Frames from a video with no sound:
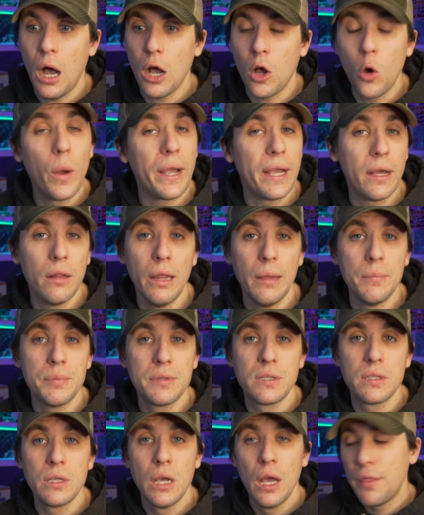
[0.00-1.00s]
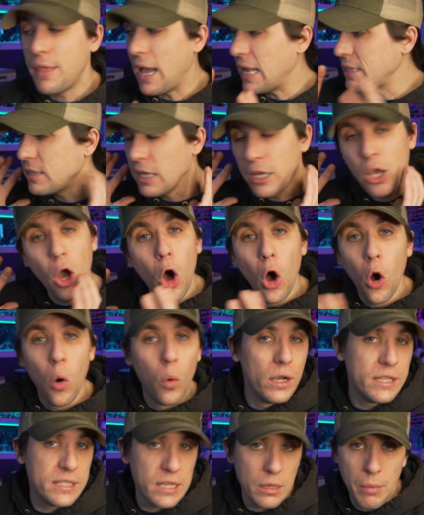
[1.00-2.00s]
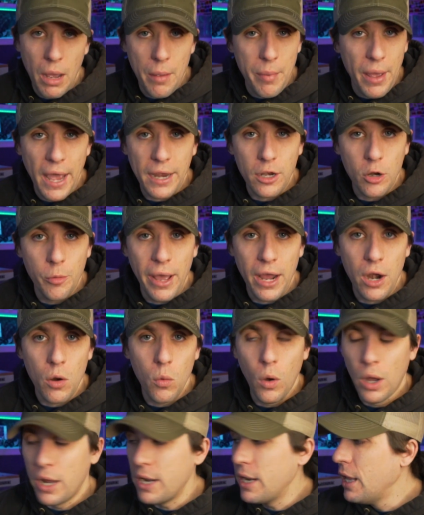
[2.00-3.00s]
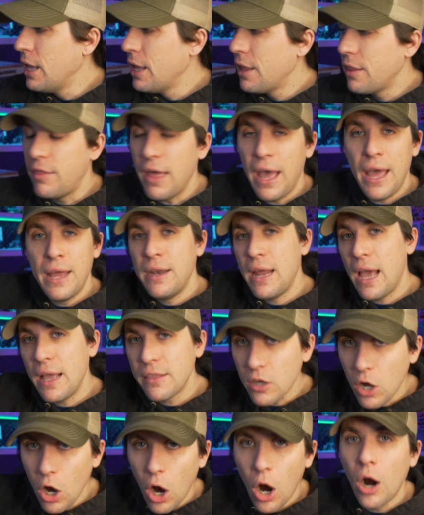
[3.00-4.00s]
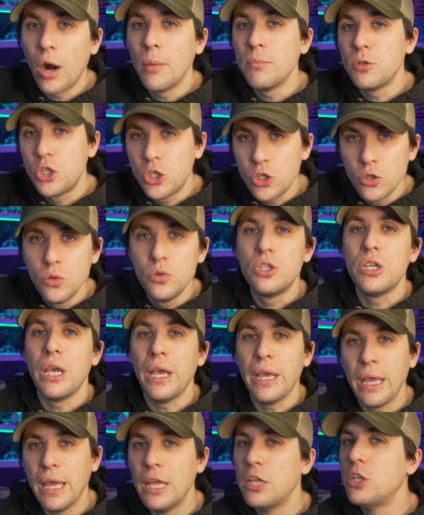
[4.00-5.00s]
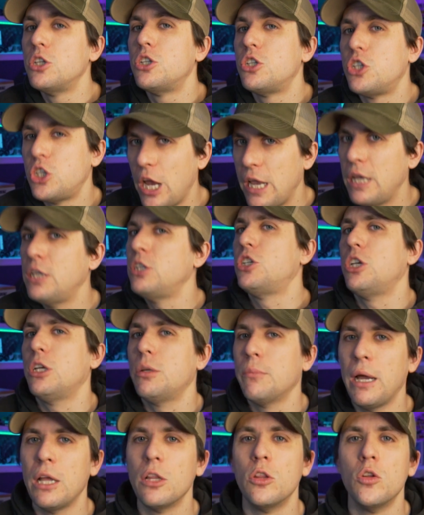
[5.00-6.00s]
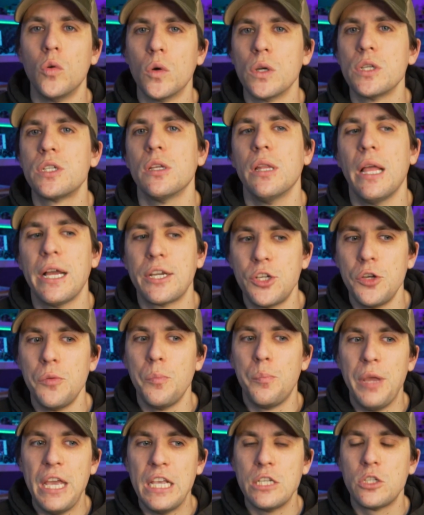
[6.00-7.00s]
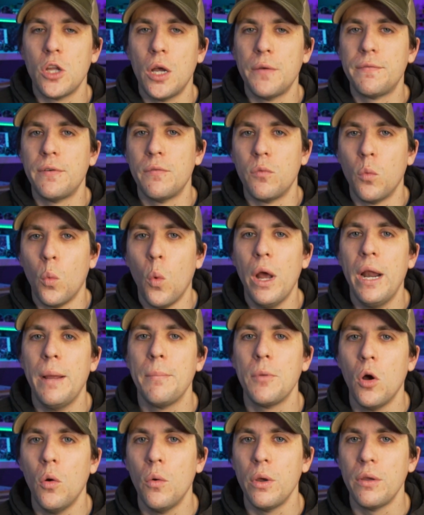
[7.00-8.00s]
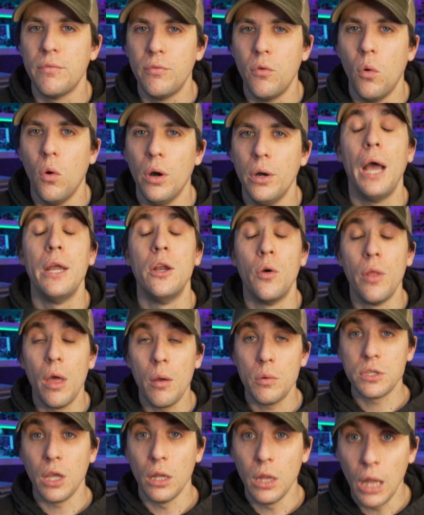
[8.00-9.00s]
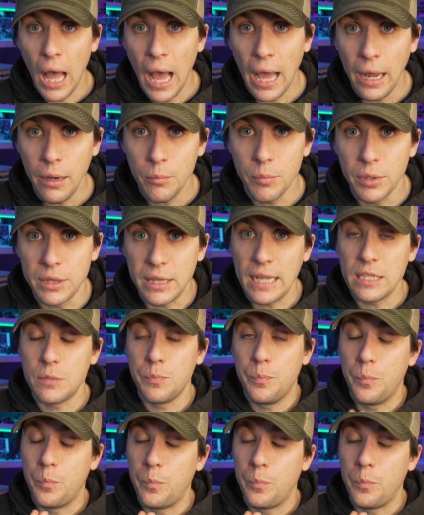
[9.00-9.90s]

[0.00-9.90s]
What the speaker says: quick clips. That's like always in my bag no matter what. Then at the car, I'm choosing and changing my lure selection based off of what I'm going for. I know that was a lot, but that's